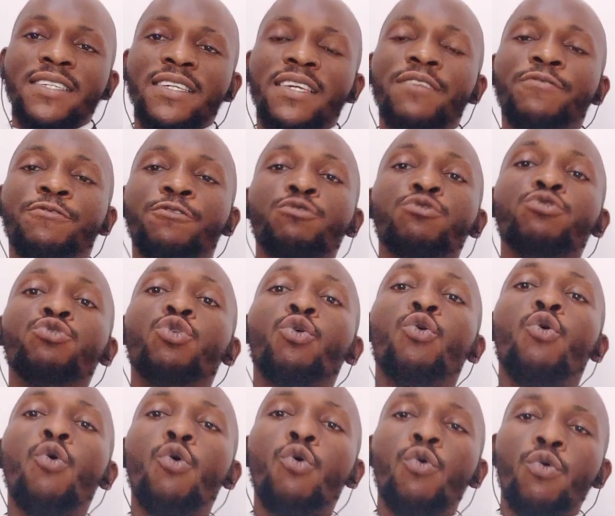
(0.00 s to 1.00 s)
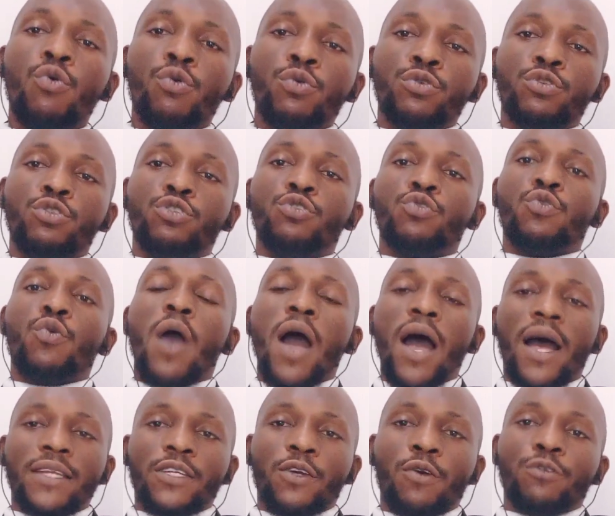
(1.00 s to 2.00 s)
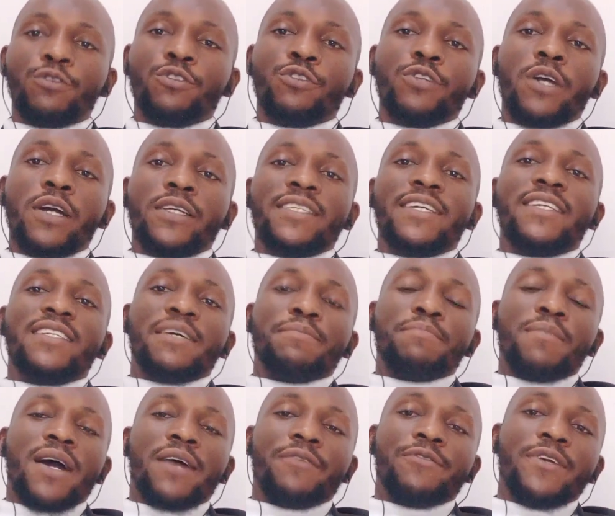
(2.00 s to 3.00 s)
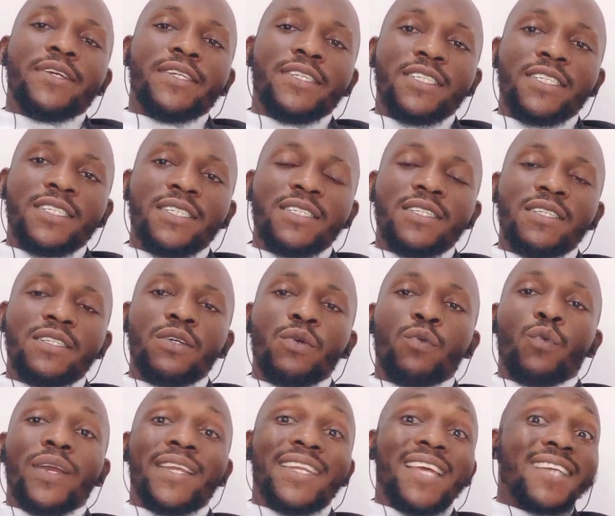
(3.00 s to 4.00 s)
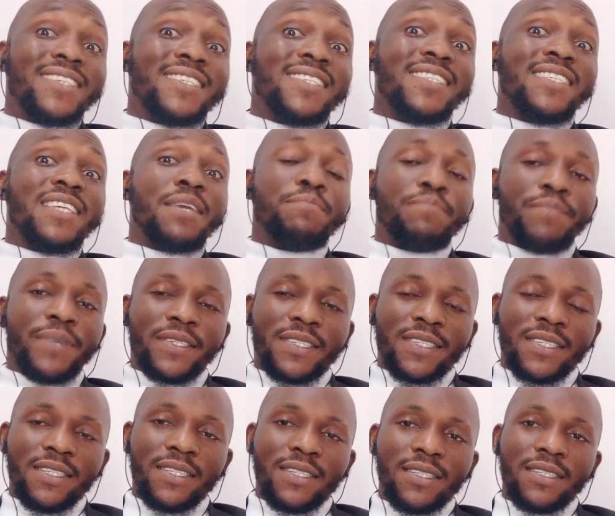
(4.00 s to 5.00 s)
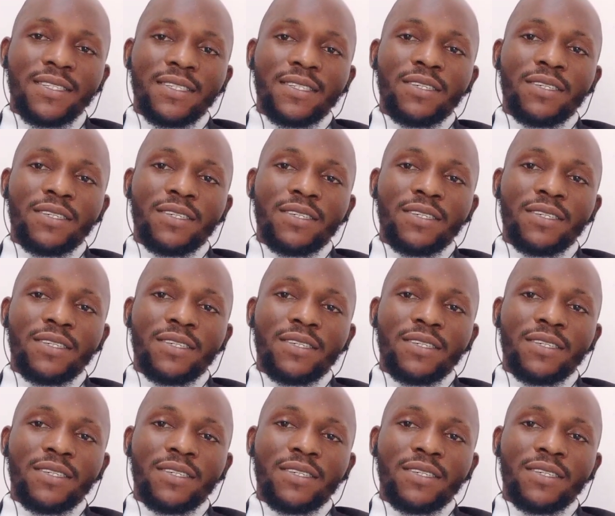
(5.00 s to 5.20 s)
even though you had contracted the marriage with that same person